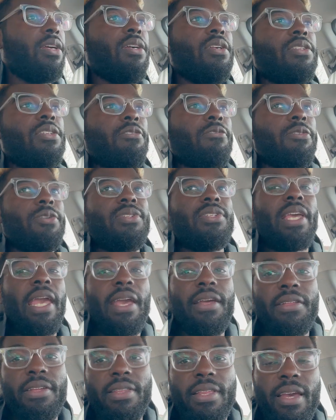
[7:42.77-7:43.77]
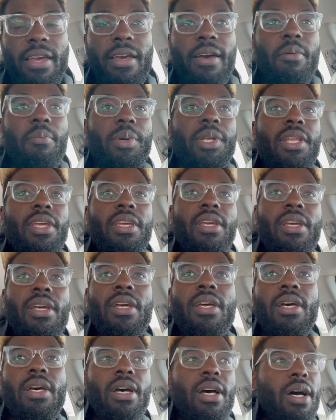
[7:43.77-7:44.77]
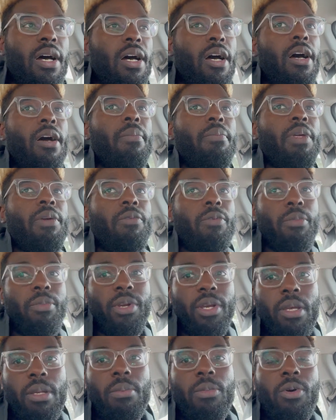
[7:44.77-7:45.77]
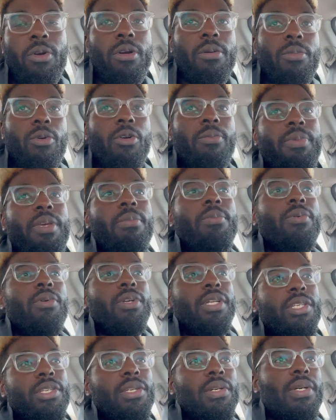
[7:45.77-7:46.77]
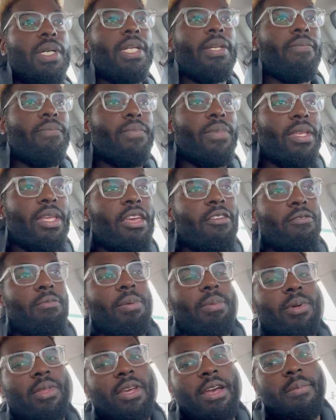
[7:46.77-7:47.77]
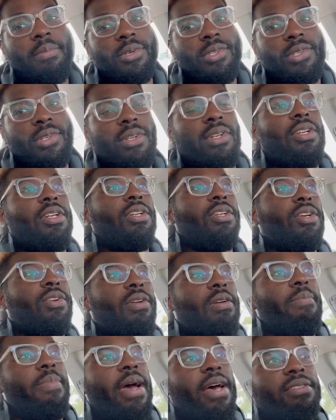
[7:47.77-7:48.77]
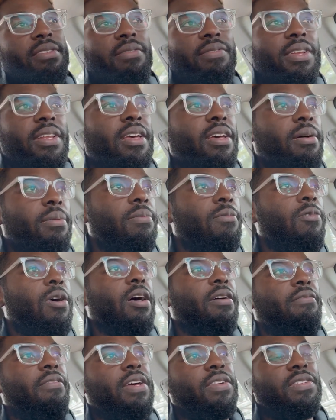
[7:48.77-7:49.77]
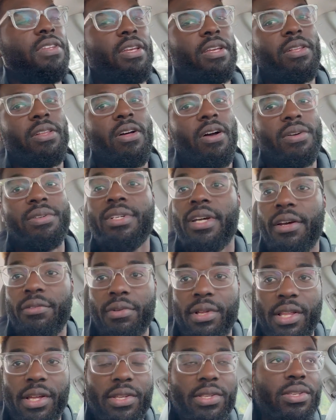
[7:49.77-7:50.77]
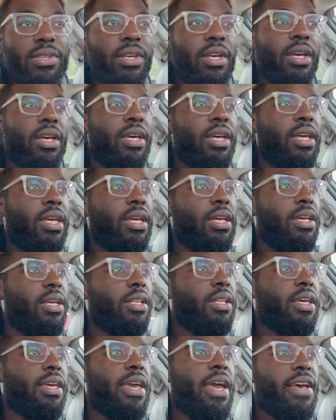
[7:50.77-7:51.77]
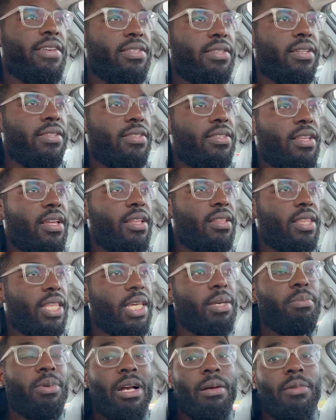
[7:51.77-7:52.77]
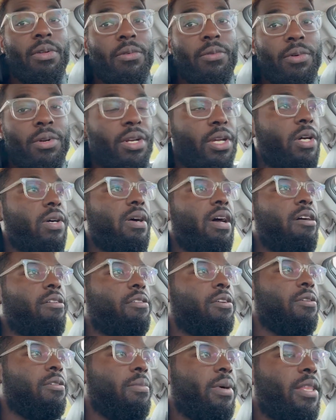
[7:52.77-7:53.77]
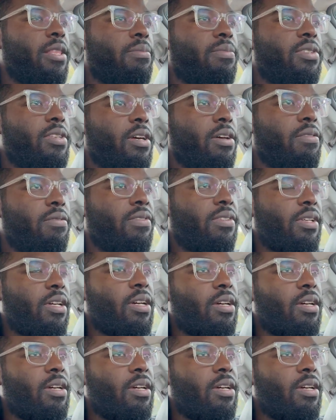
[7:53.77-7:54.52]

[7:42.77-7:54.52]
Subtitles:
So we're scaling that company, and we're bringing more and more people into it, giving people the opportunity to create passive income while investing alongside with us in like assets that they probably wouldn't go after by themselves.